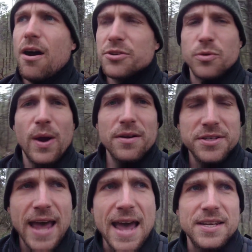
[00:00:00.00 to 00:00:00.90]
oh, so
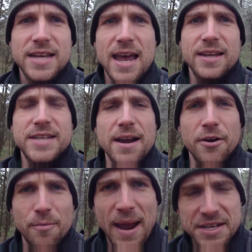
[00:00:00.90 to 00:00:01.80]
where's that? Is that
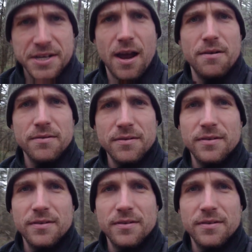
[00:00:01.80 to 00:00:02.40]
near Mexico?